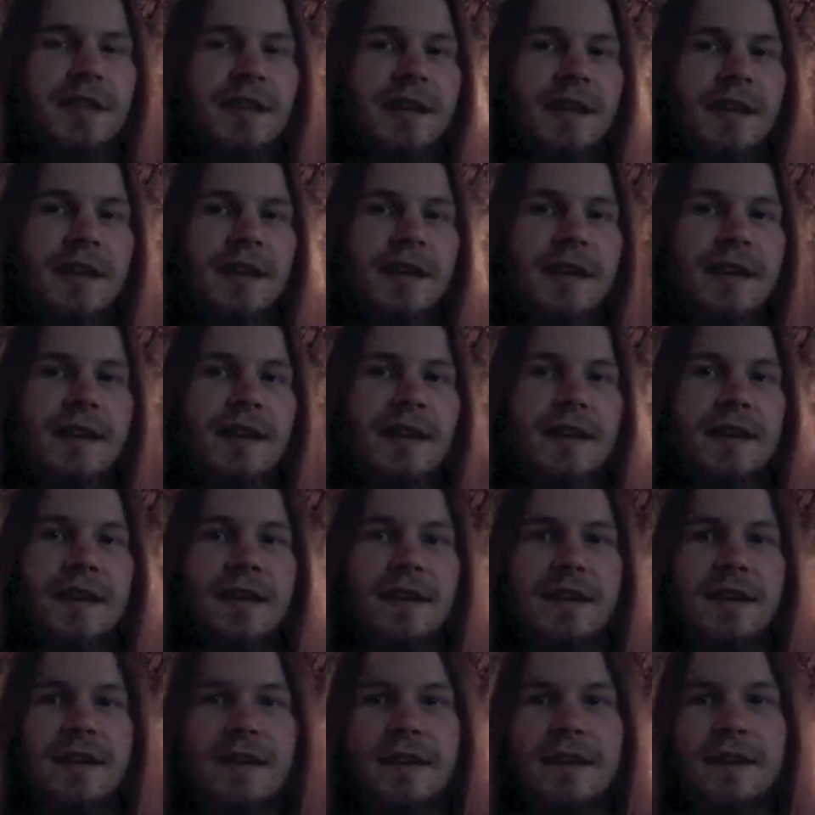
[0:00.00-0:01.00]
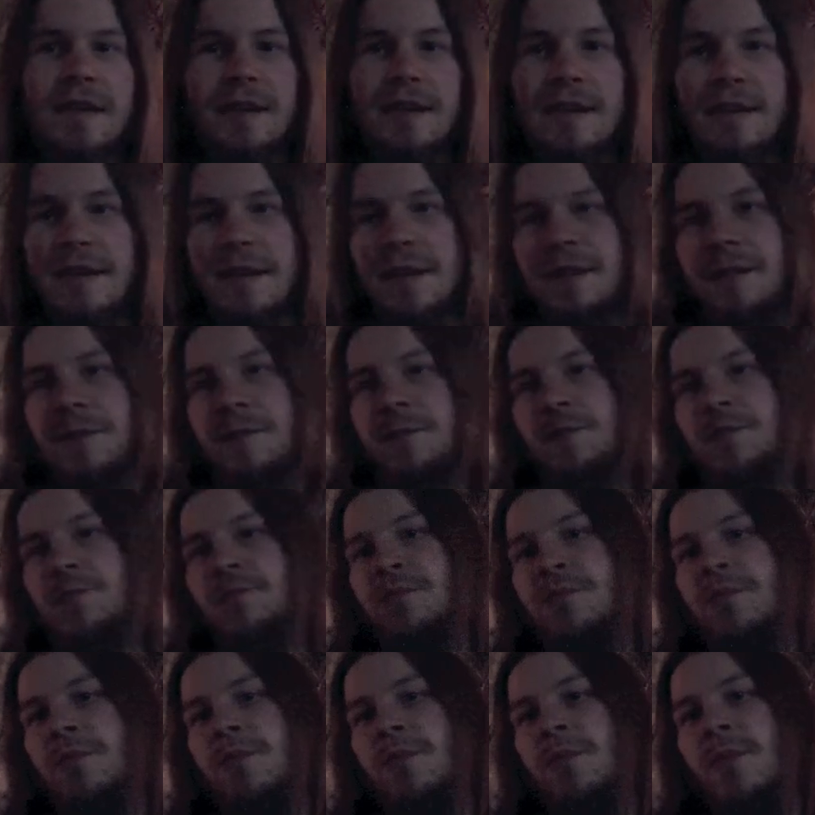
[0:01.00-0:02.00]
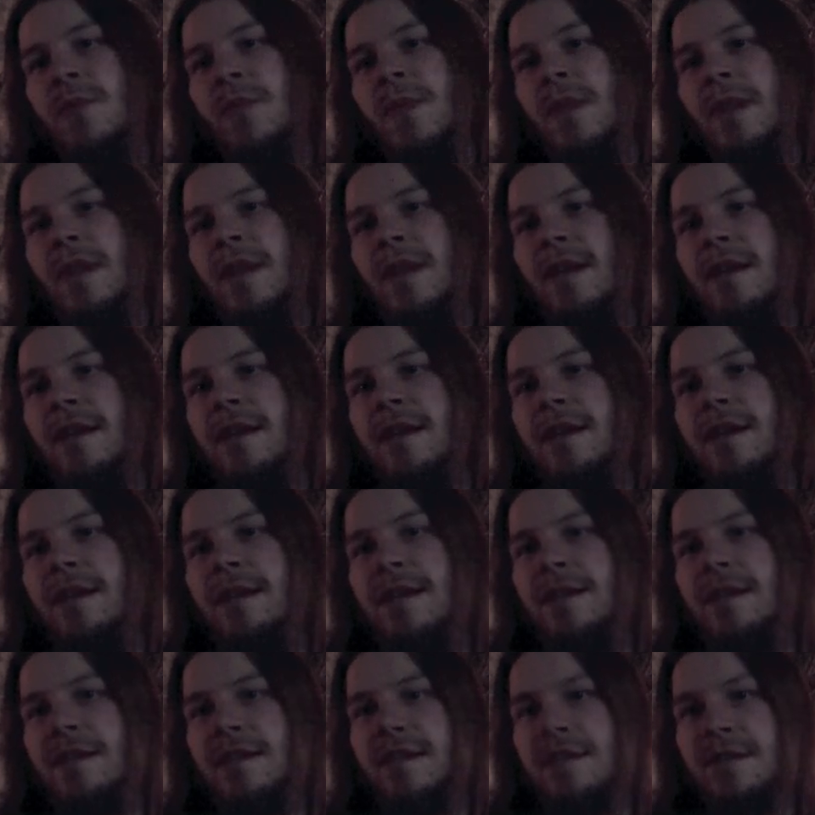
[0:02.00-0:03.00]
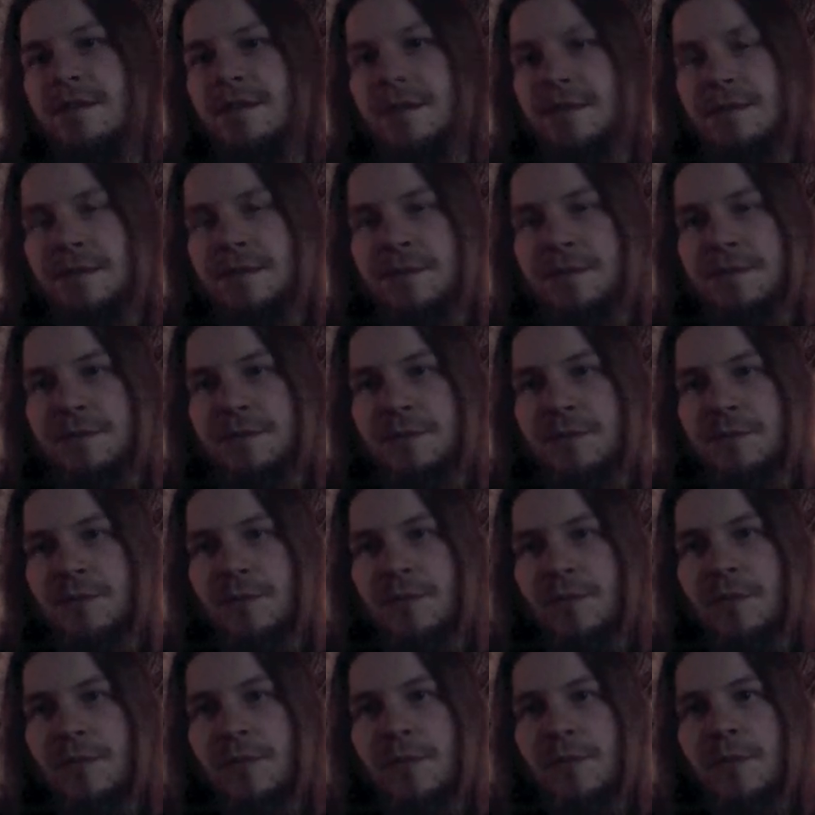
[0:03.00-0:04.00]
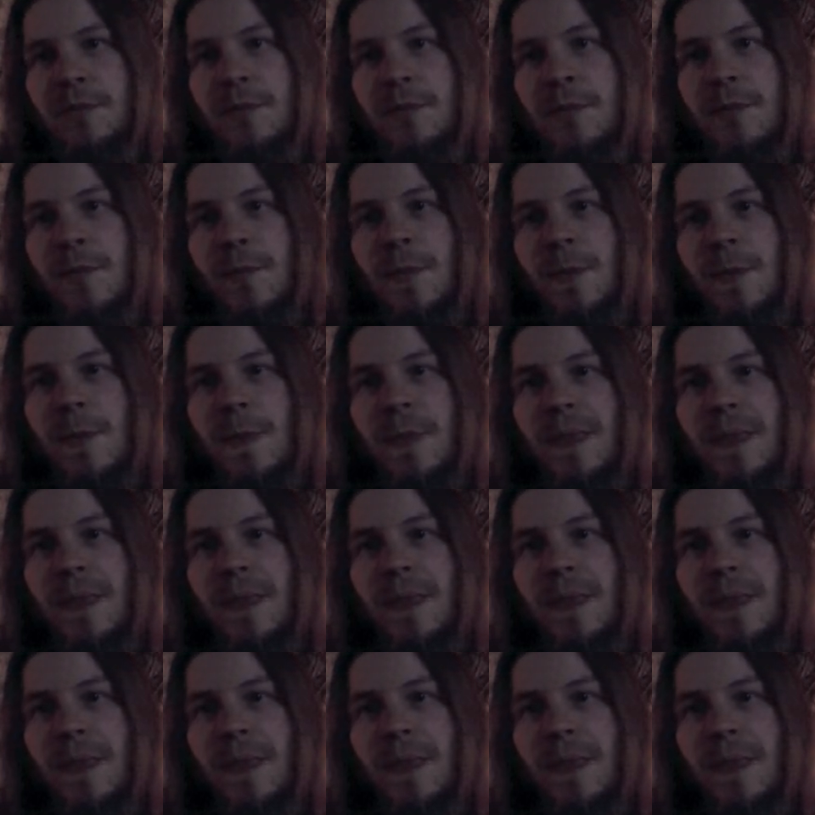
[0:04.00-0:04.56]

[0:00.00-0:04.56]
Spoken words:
Nobody speaks.